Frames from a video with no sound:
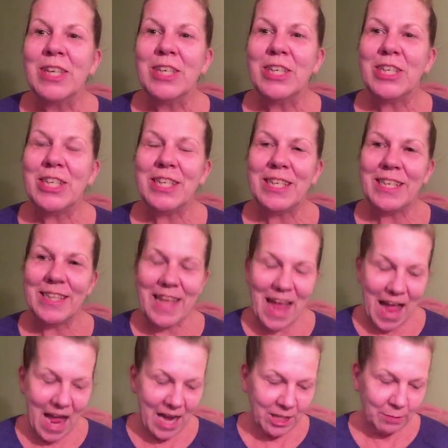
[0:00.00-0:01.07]
she did the
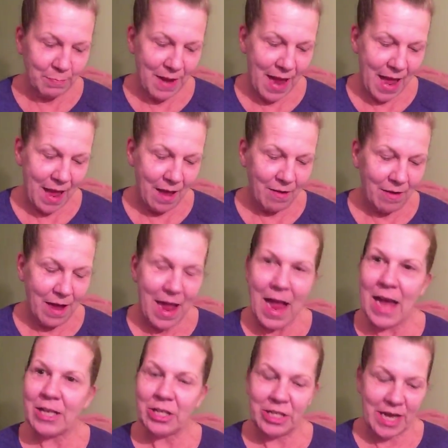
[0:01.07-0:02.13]

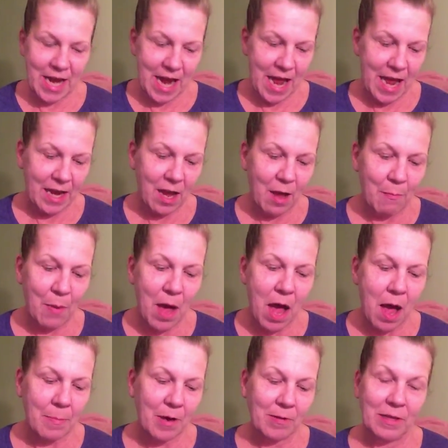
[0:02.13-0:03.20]
hashtag
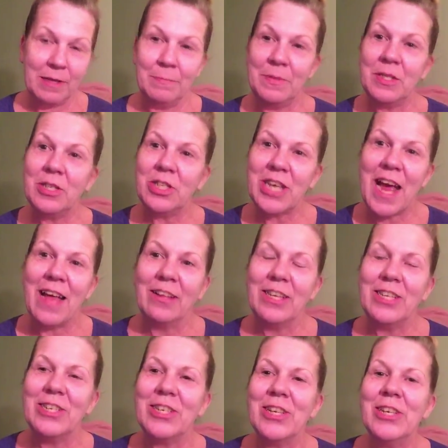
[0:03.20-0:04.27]
apocalypse
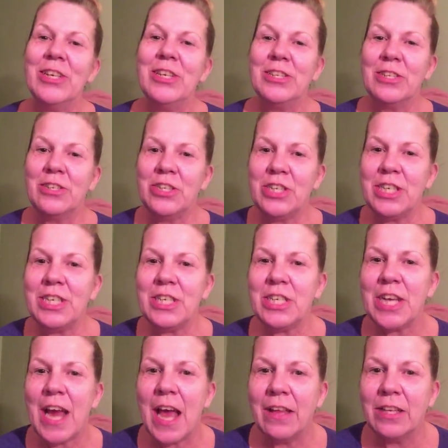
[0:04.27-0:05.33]
challenge. So she's
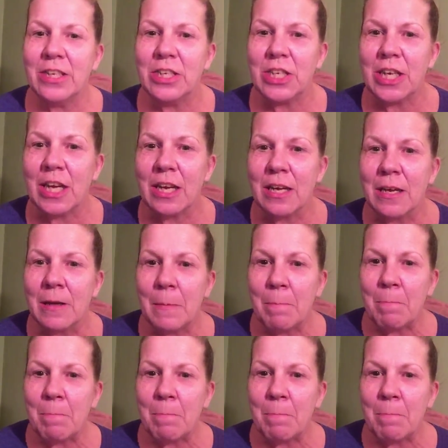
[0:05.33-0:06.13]
challenging